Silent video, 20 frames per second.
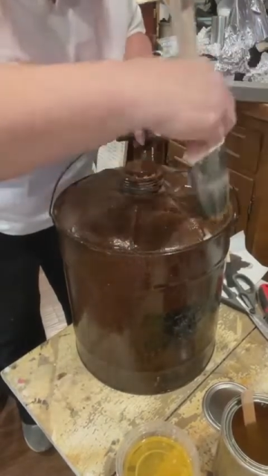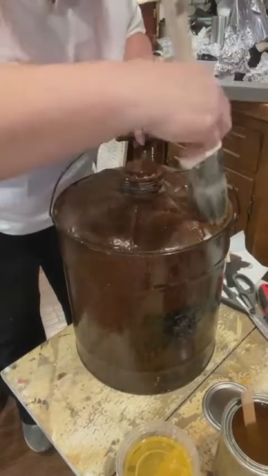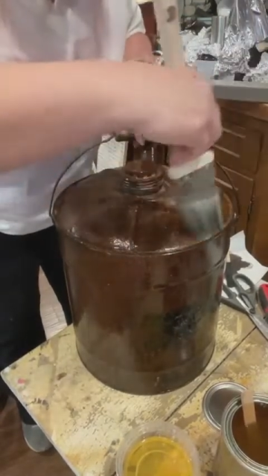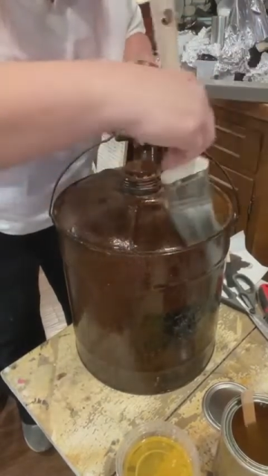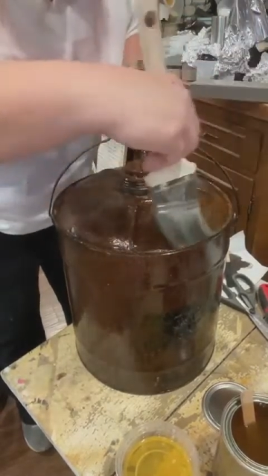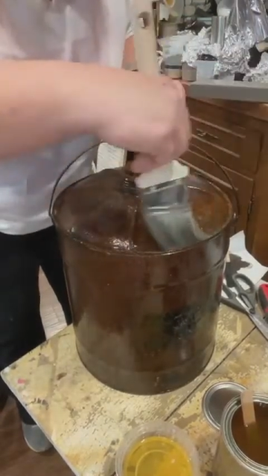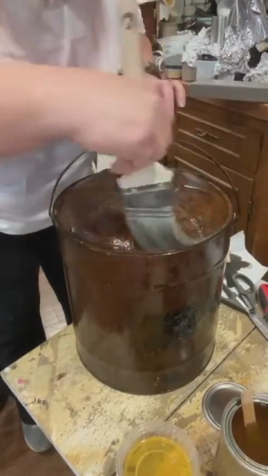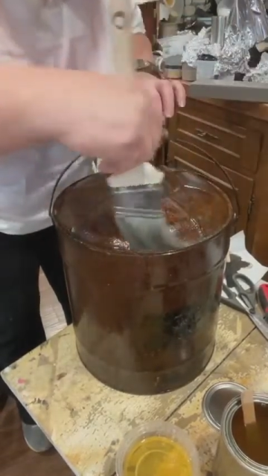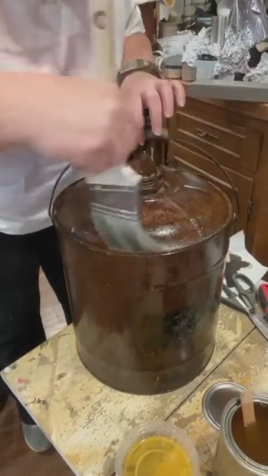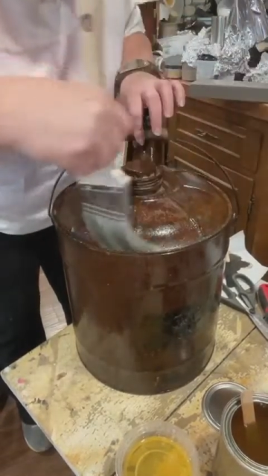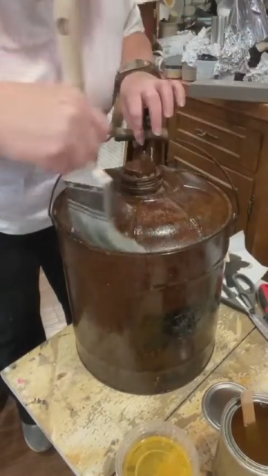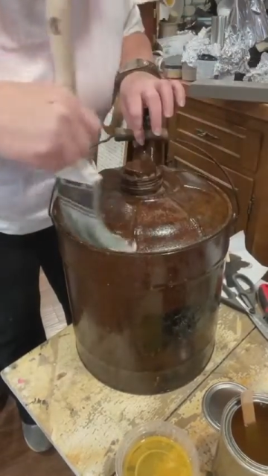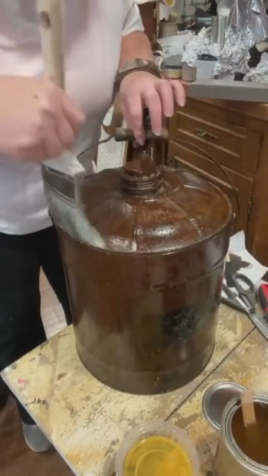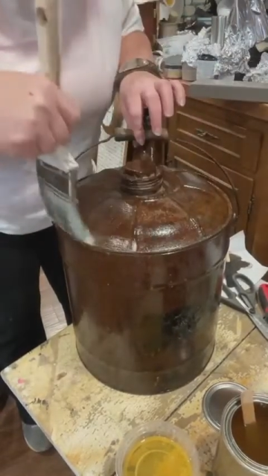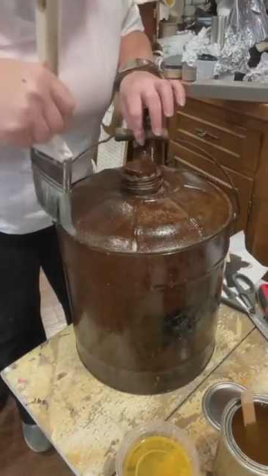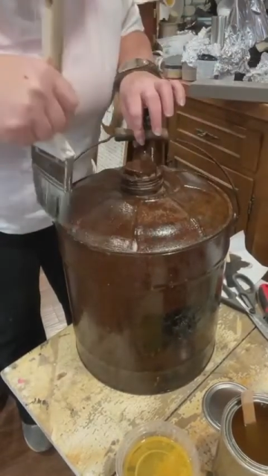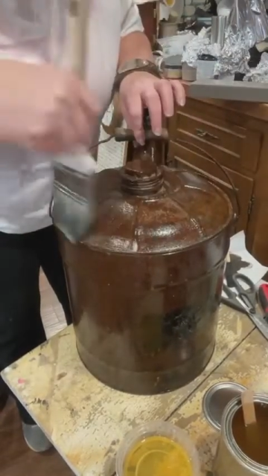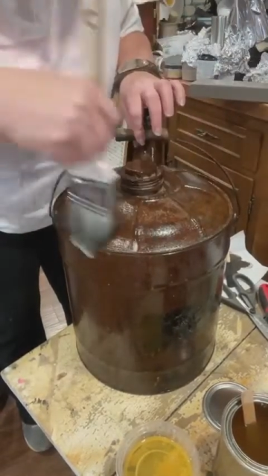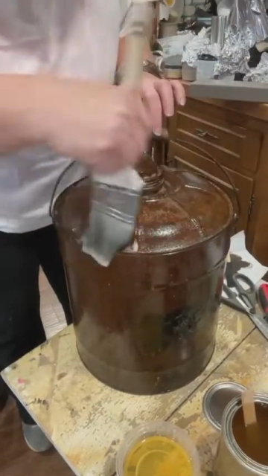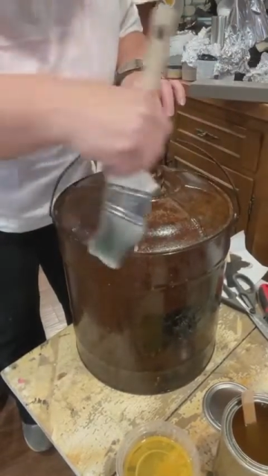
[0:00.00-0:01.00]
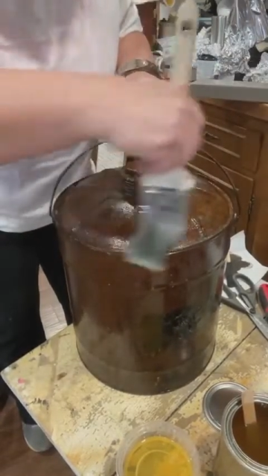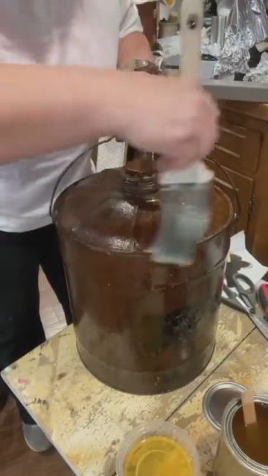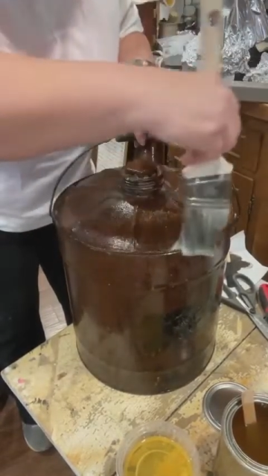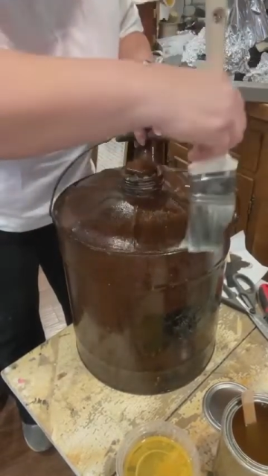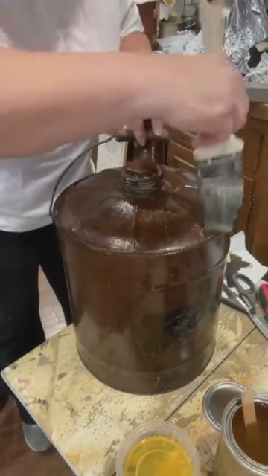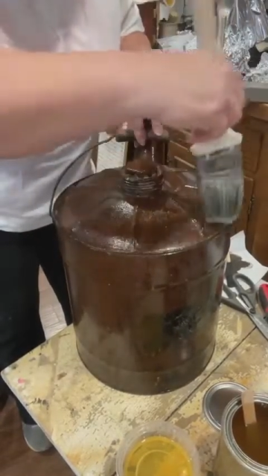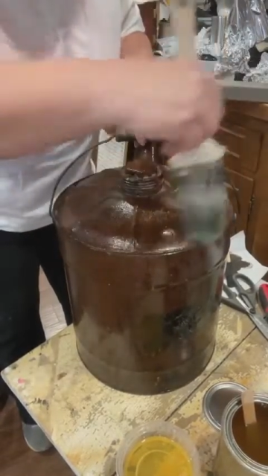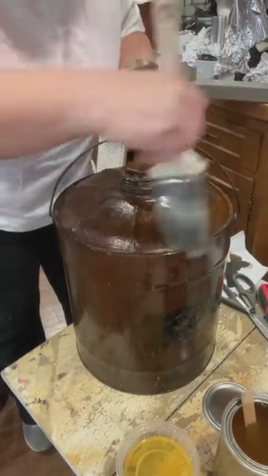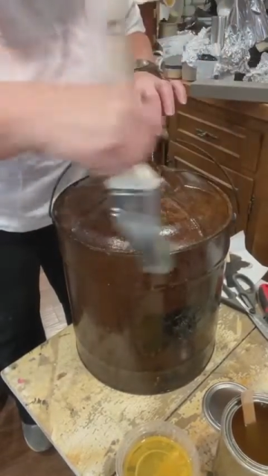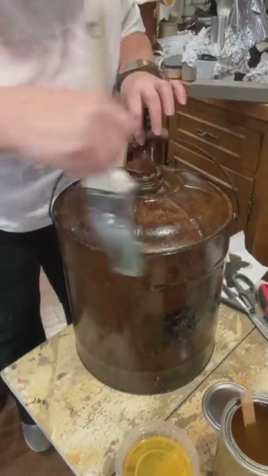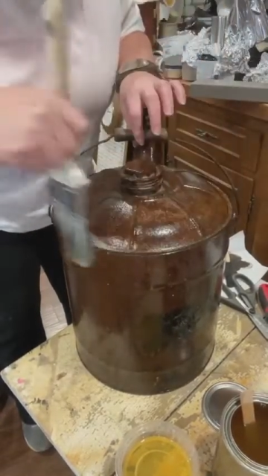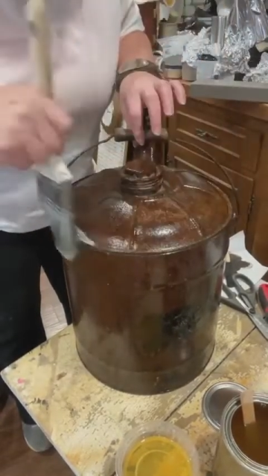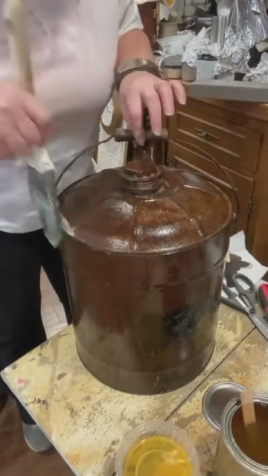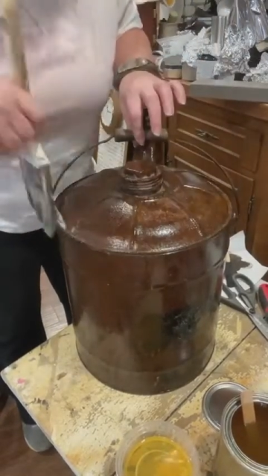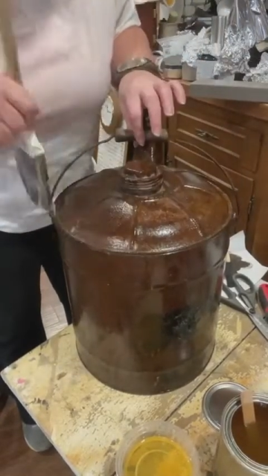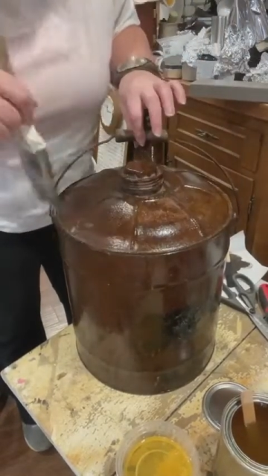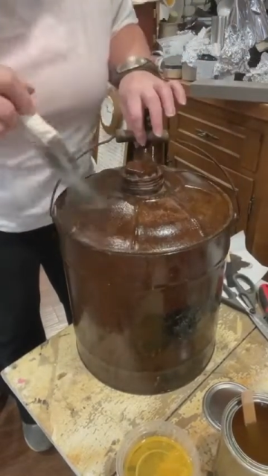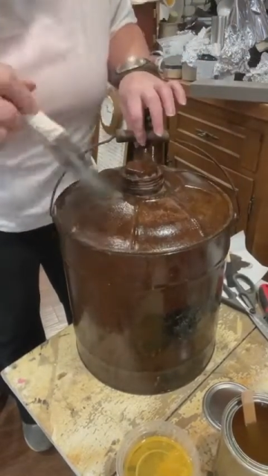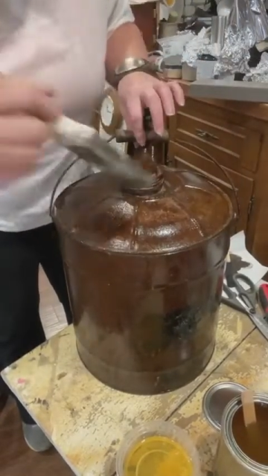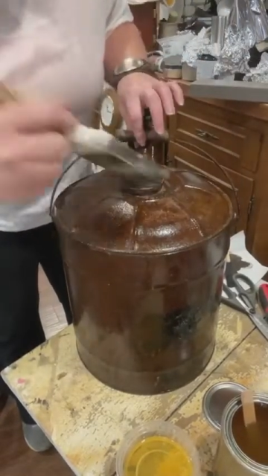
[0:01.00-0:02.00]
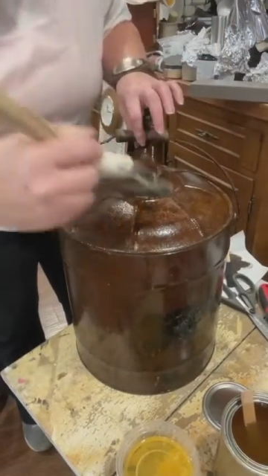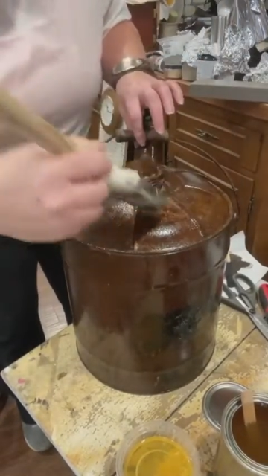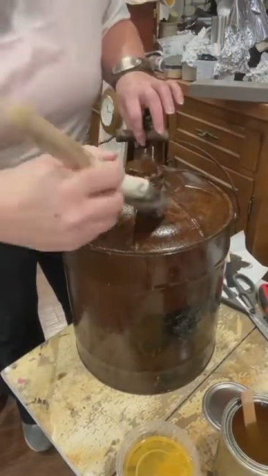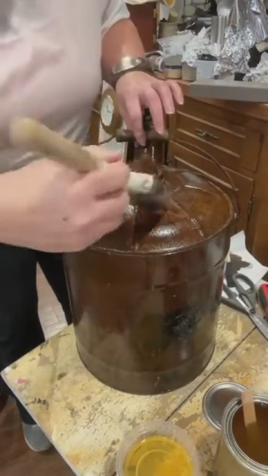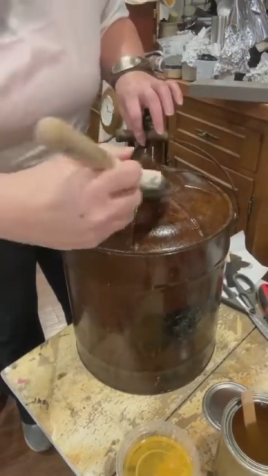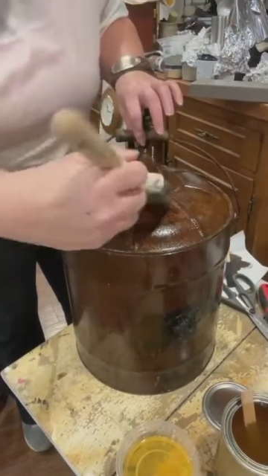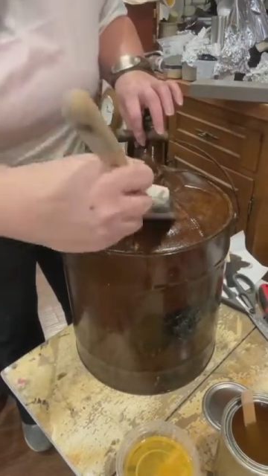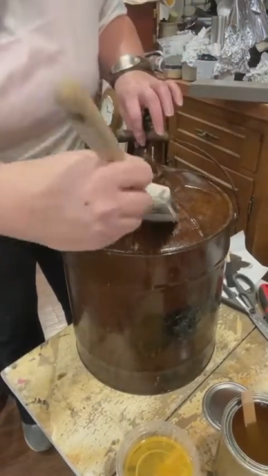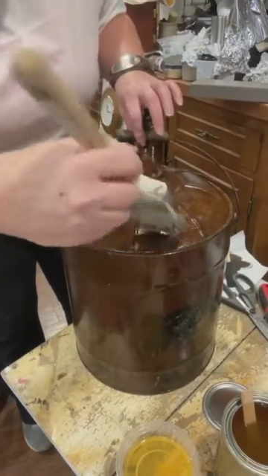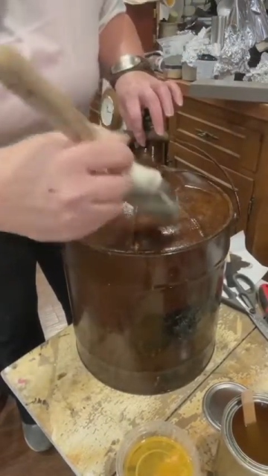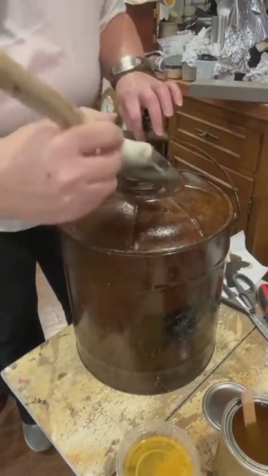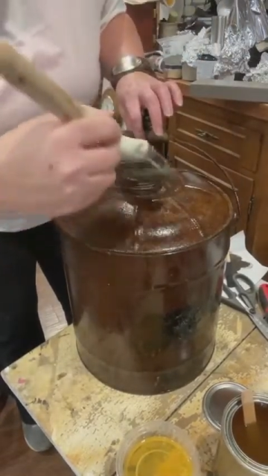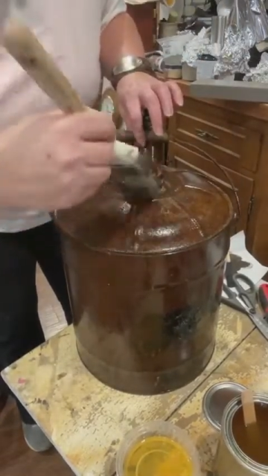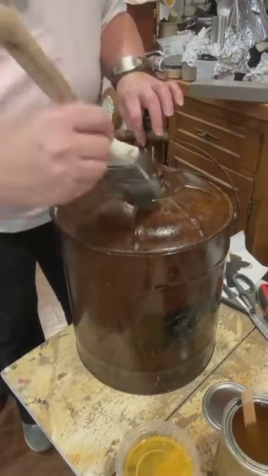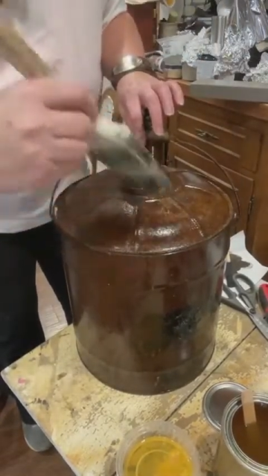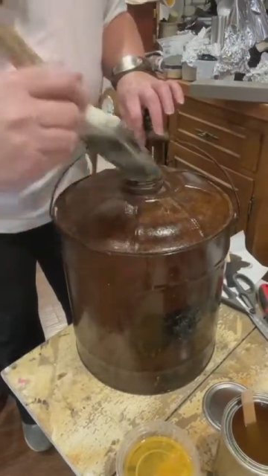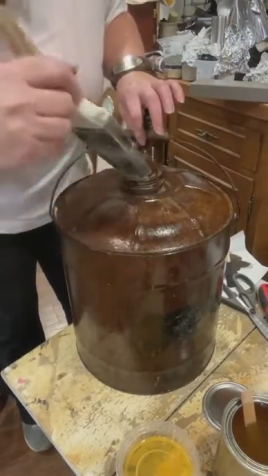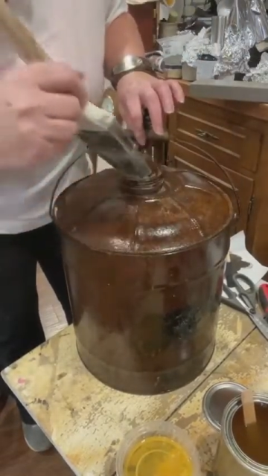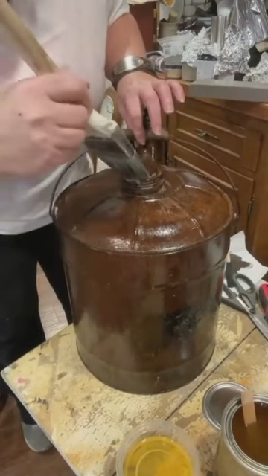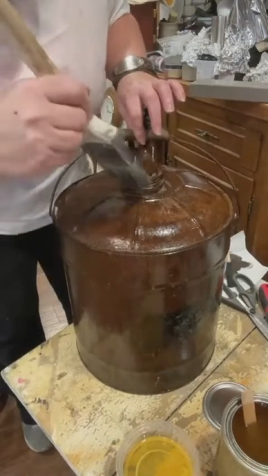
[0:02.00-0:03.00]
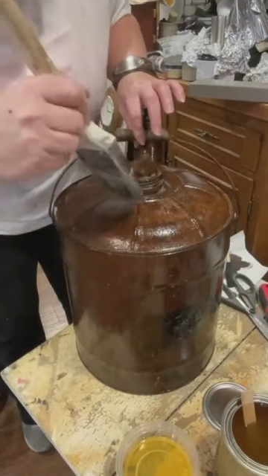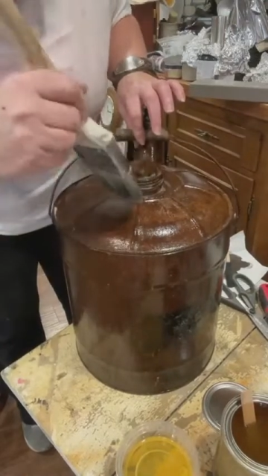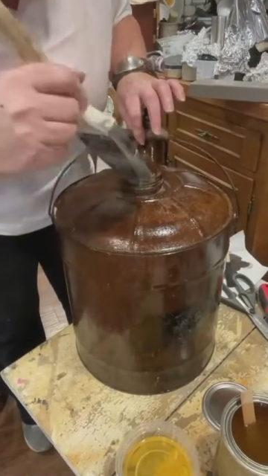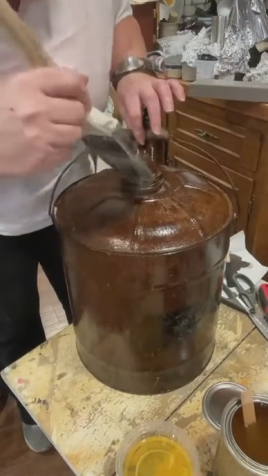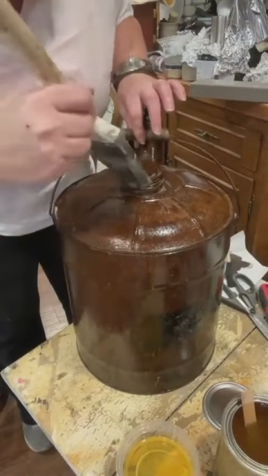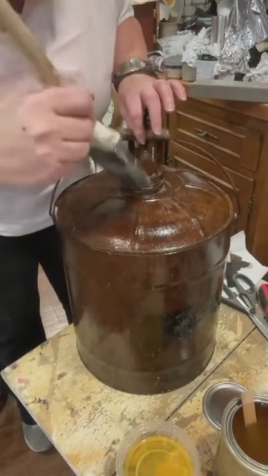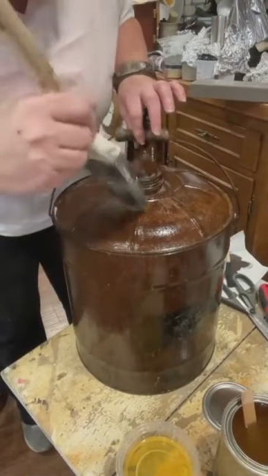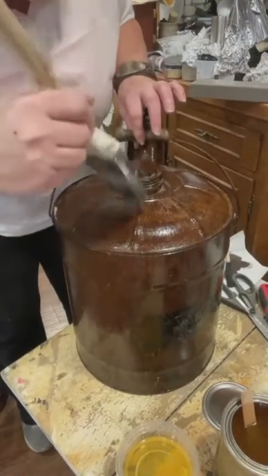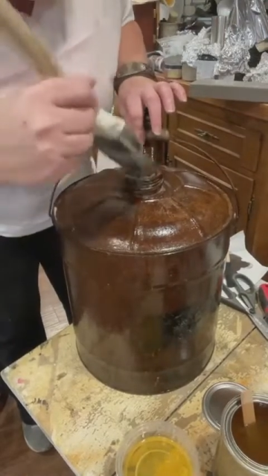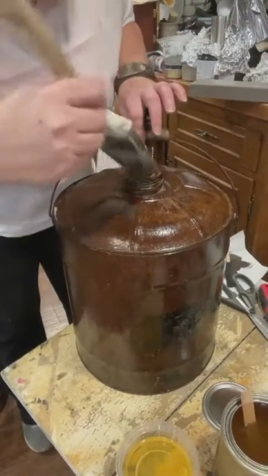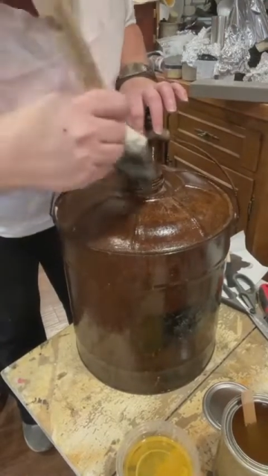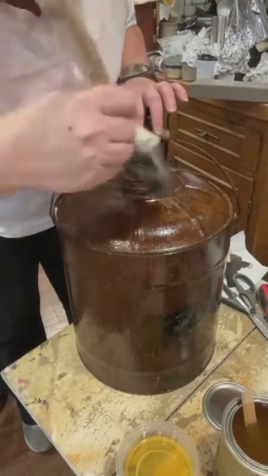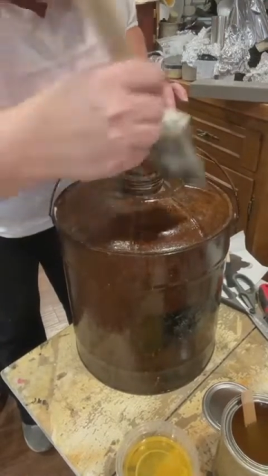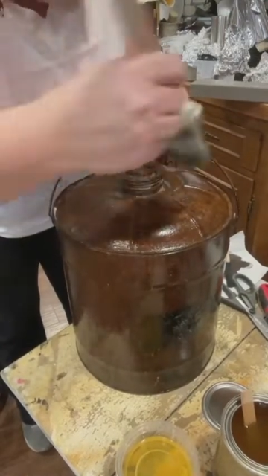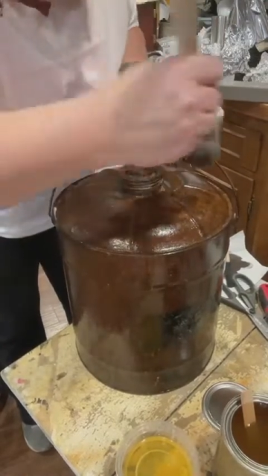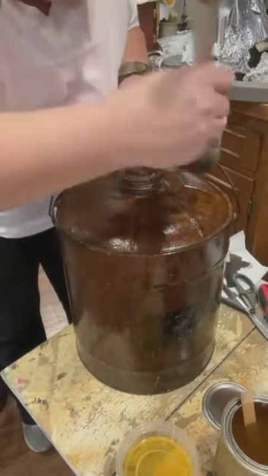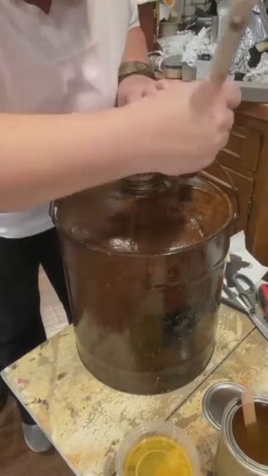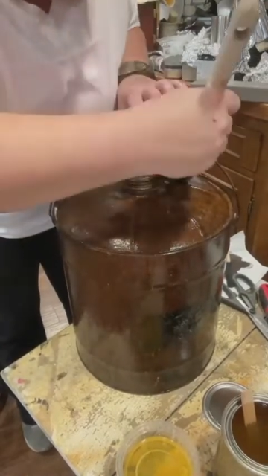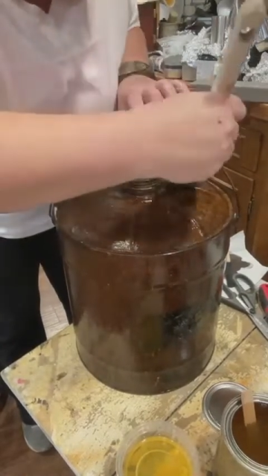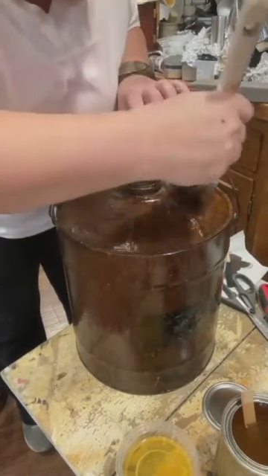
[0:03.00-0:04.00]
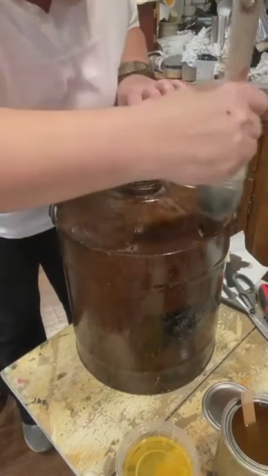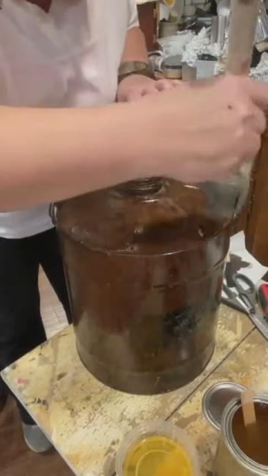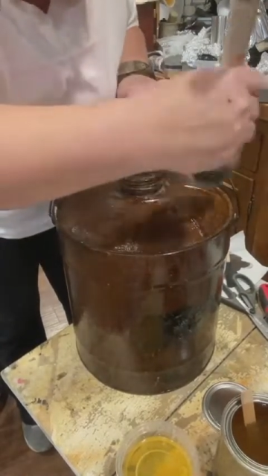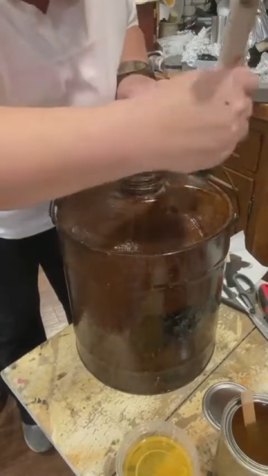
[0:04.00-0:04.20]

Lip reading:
(no speaker visible)